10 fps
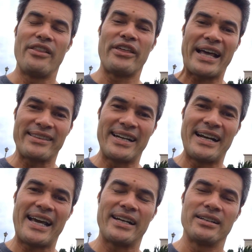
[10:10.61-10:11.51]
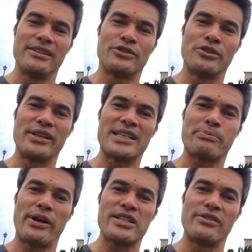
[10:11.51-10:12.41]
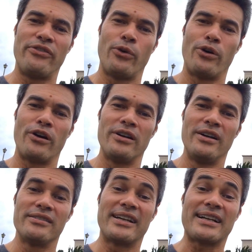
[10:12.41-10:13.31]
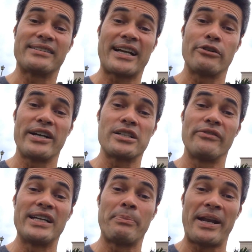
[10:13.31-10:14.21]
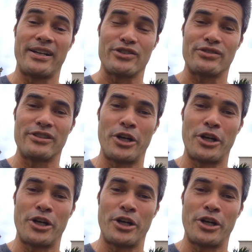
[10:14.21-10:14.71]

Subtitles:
that then led to the inspiration for the Declaration of Independence.